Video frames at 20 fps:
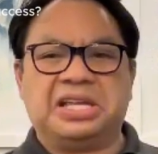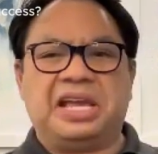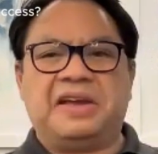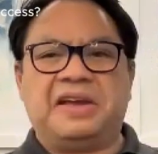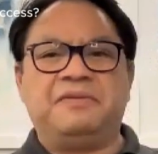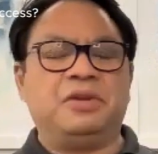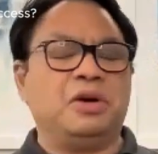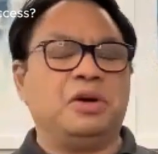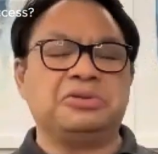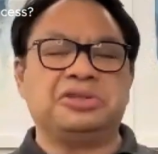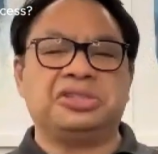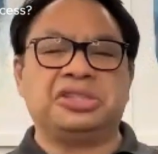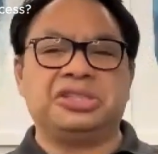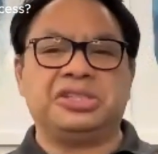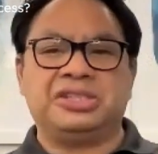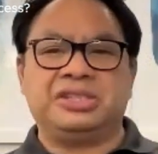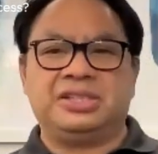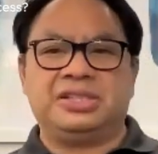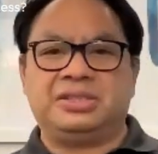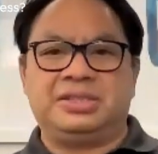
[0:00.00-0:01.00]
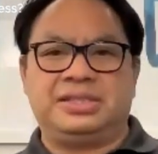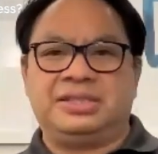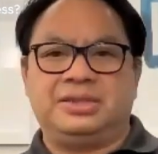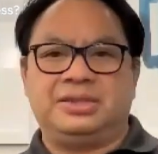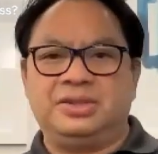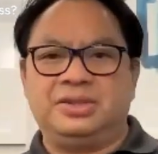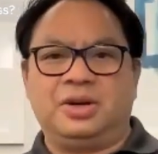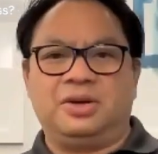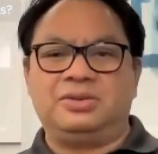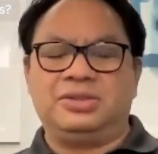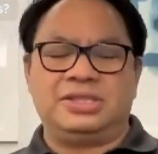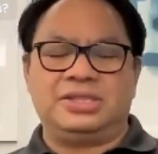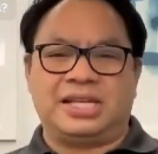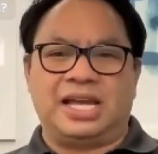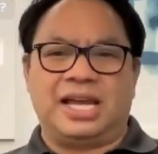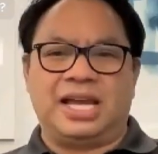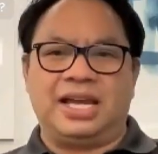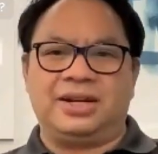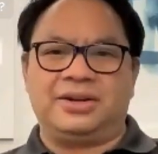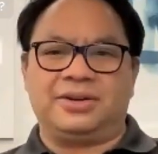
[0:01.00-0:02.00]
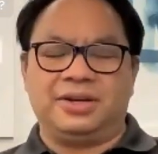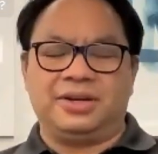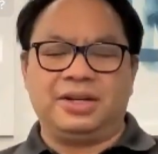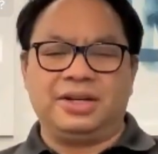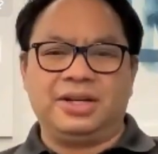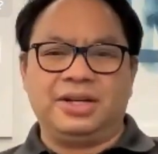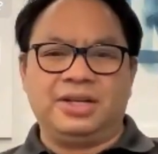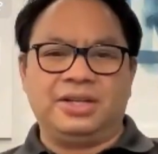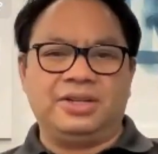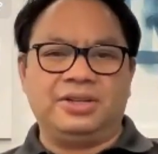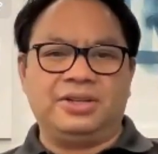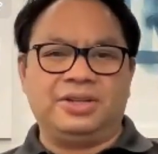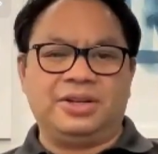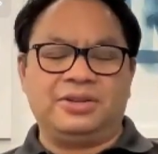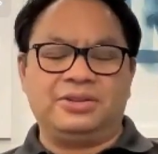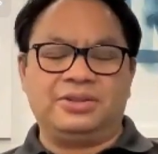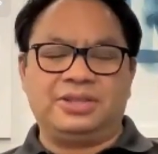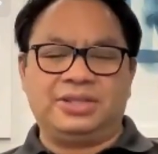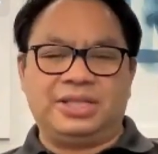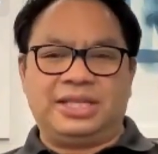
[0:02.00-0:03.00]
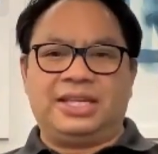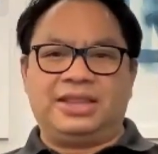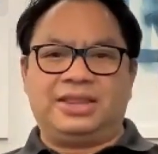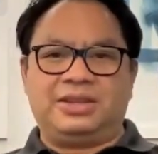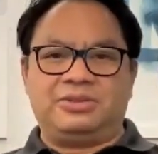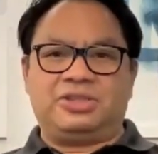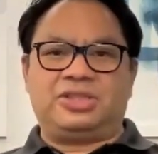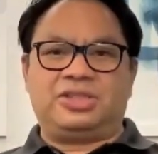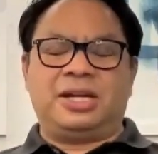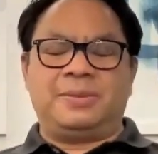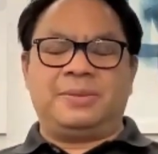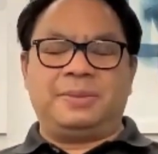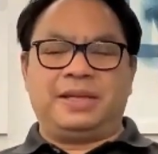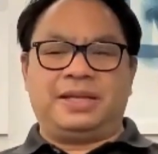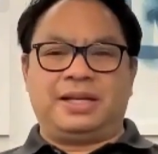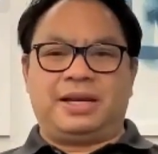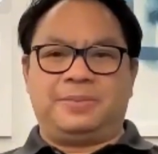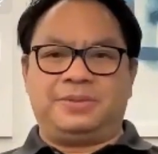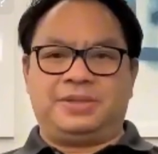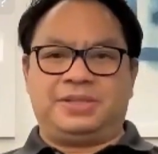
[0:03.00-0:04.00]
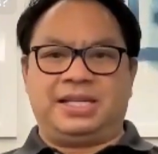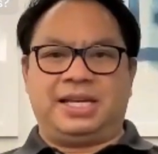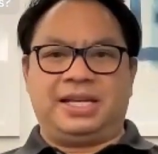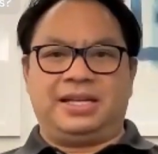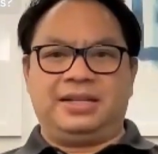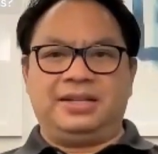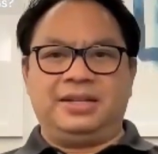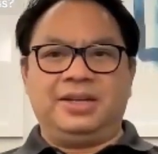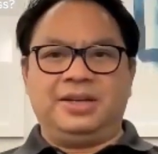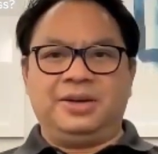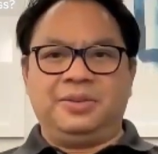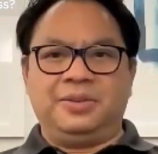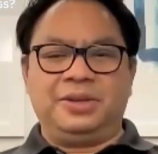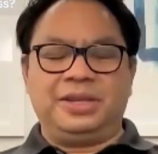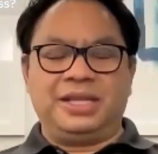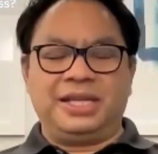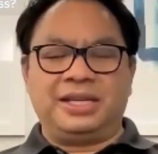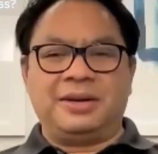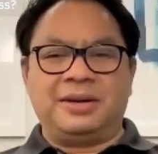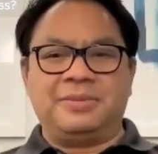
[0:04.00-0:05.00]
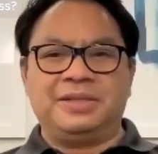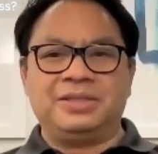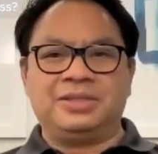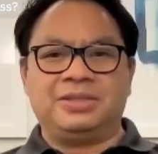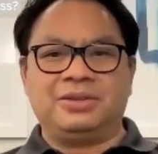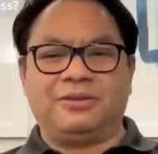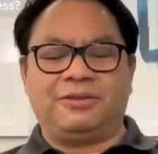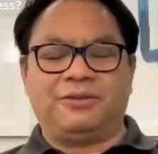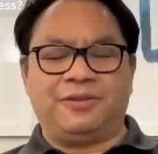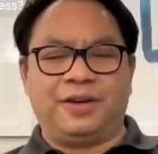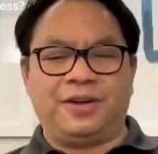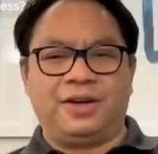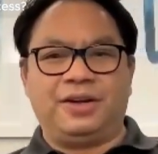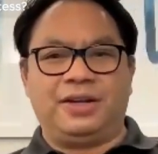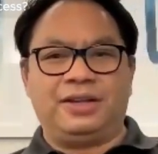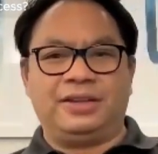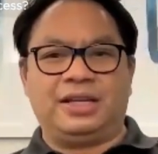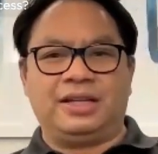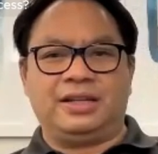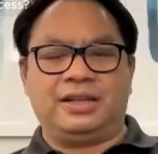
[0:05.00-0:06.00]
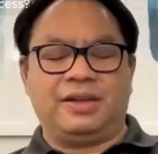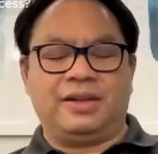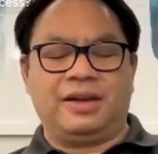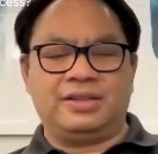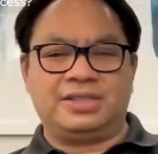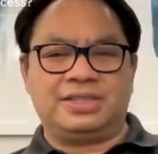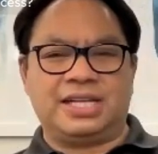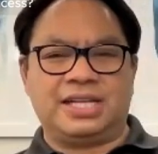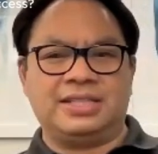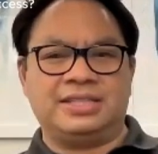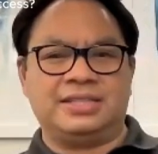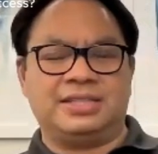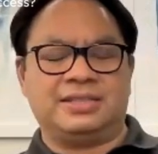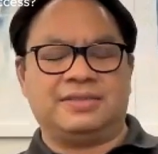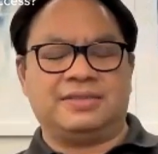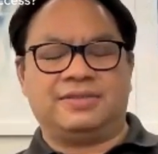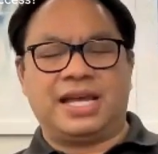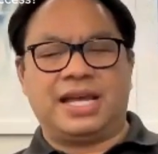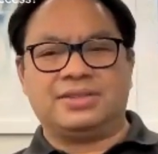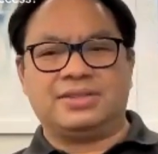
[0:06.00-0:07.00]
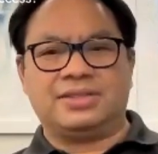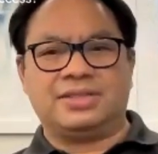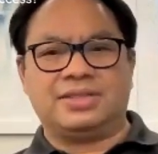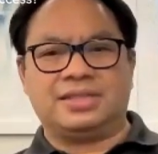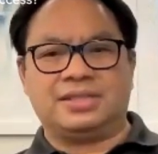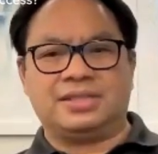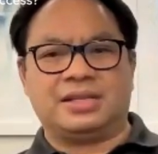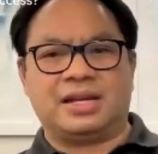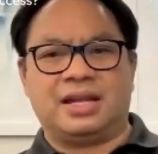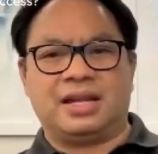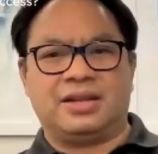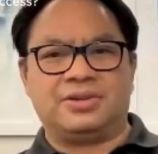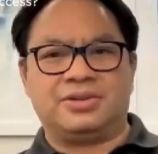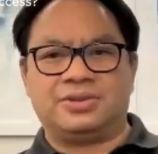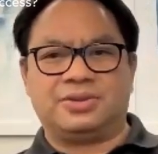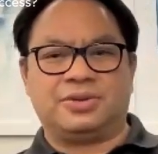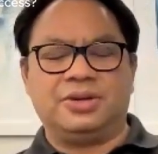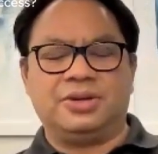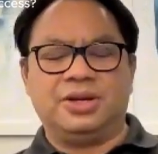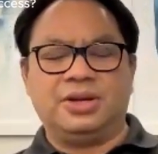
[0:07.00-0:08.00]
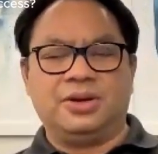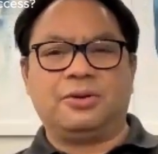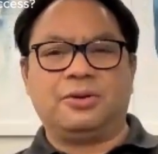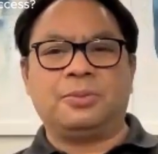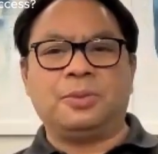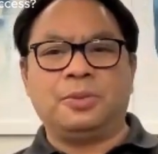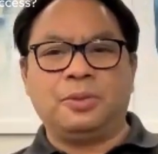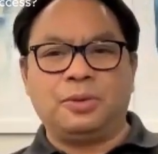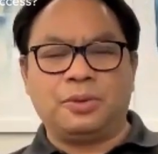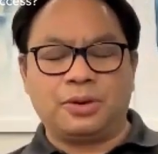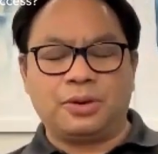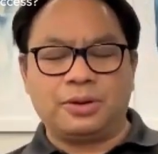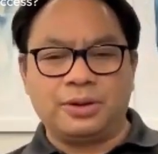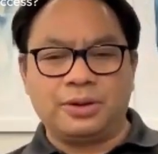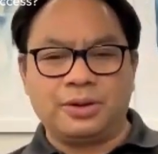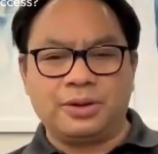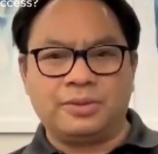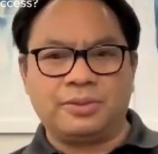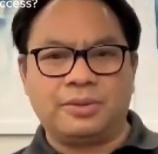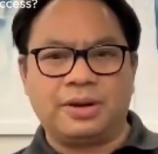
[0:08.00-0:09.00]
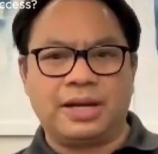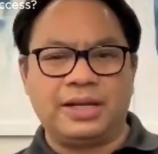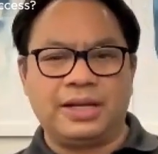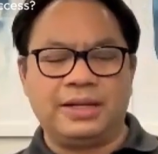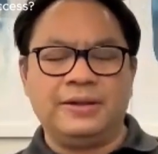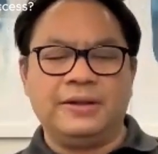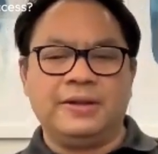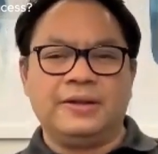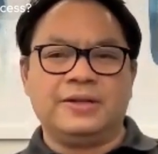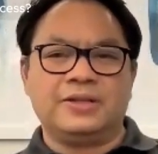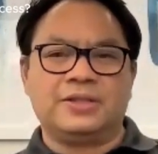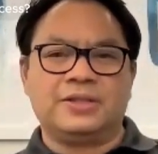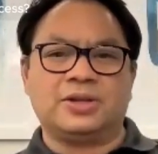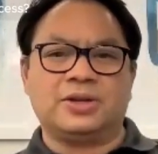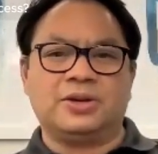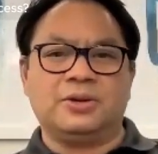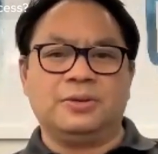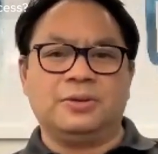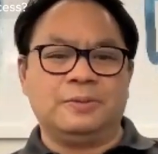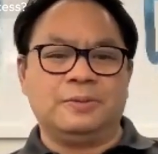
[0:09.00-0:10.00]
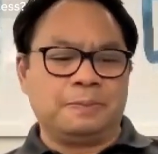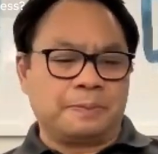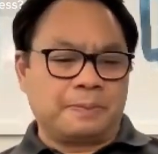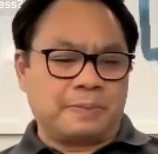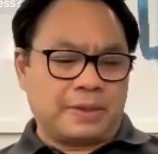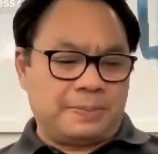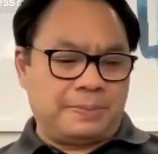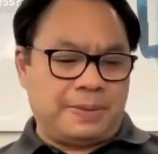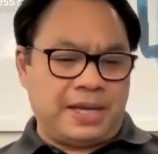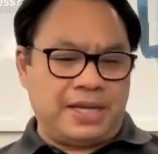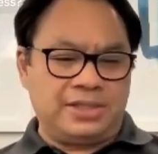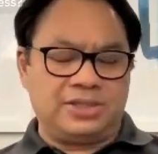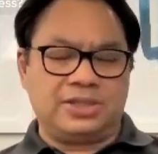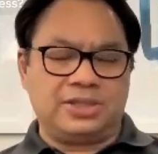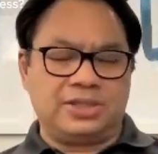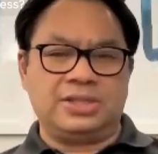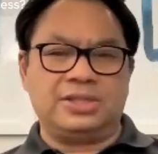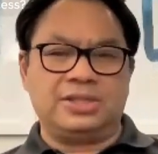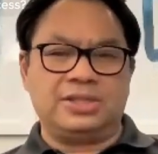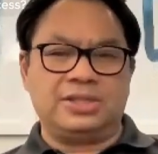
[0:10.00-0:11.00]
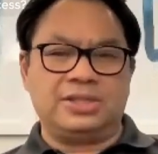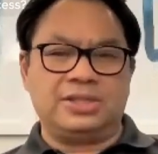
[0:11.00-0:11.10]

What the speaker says: no desire, to get their stomach upset when they come into a fair and they've lost tens of thousands of dollars or more, right? So patience